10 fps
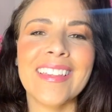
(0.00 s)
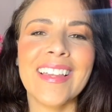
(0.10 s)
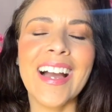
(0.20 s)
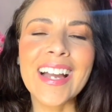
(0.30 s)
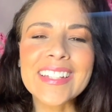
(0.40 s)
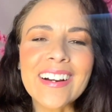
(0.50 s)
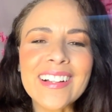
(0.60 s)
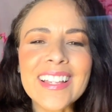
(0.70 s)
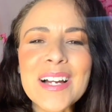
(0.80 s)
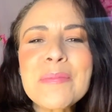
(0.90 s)
Hi
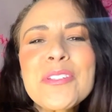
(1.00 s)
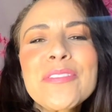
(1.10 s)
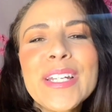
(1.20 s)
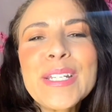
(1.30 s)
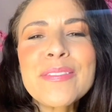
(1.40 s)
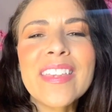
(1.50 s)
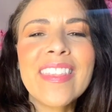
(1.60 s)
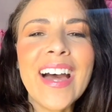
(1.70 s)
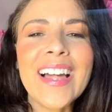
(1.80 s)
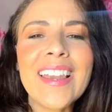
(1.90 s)
y'all, I'm Jovanna
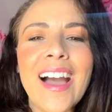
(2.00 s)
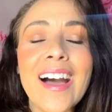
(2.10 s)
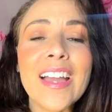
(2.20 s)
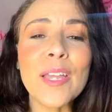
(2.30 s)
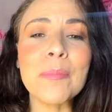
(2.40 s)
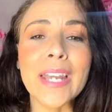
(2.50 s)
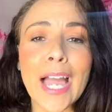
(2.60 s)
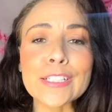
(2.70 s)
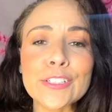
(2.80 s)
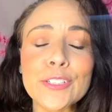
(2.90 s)
Vidal. I am an
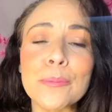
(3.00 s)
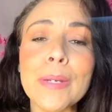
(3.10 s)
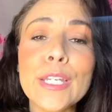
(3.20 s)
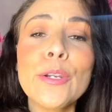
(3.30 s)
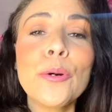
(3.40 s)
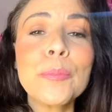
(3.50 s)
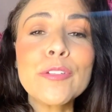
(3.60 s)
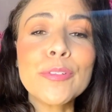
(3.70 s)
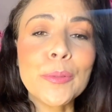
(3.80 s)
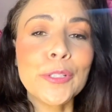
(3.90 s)
actor. You may know me
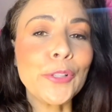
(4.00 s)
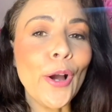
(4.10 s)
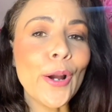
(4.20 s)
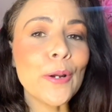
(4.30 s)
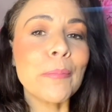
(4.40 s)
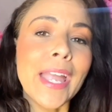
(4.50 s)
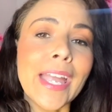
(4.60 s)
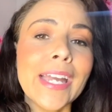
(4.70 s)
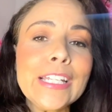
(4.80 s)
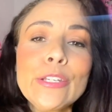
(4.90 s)
from the Dhar,
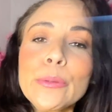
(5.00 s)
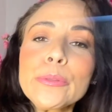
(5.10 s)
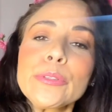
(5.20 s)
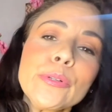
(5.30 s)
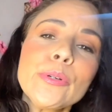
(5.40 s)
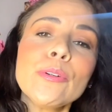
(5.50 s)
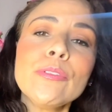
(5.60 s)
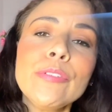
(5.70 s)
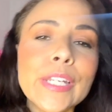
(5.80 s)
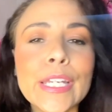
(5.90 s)
Mann YouTube
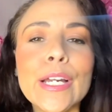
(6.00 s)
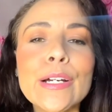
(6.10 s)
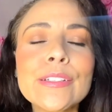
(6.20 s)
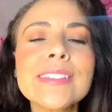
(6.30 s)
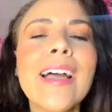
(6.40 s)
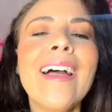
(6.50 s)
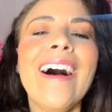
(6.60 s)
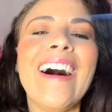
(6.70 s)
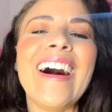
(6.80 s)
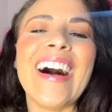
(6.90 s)
videos.
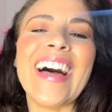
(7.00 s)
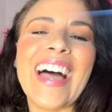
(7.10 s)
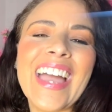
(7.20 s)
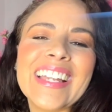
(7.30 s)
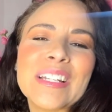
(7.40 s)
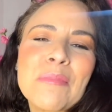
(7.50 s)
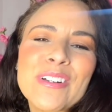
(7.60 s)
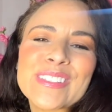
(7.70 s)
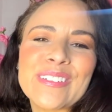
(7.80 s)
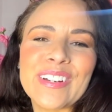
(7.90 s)
And I'm
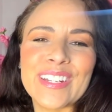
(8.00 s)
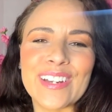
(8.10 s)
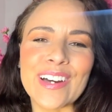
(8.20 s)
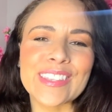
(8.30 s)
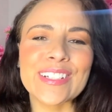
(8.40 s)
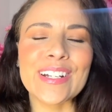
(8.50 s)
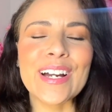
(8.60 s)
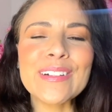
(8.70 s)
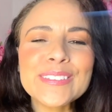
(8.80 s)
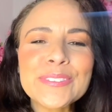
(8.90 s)
also an author
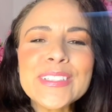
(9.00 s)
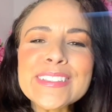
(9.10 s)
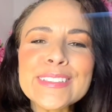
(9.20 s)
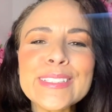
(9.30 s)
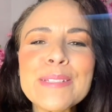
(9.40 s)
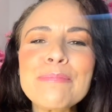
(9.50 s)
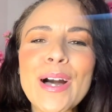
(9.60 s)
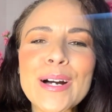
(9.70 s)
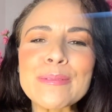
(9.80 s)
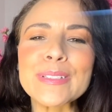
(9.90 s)
of the recently
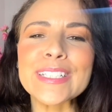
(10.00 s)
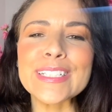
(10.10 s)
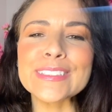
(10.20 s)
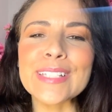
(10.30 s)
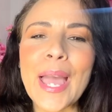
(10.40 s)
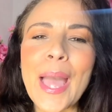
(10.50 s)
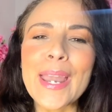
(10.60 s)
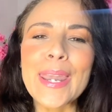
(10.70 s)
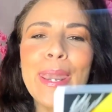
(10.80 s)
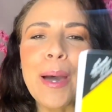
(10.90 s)
published
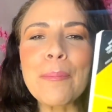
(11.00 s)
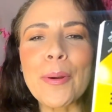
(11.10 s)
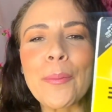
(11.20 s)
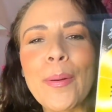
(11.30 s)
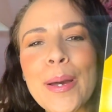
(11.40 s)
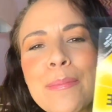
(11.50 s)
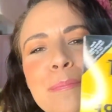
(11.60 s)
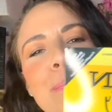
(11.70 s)
#1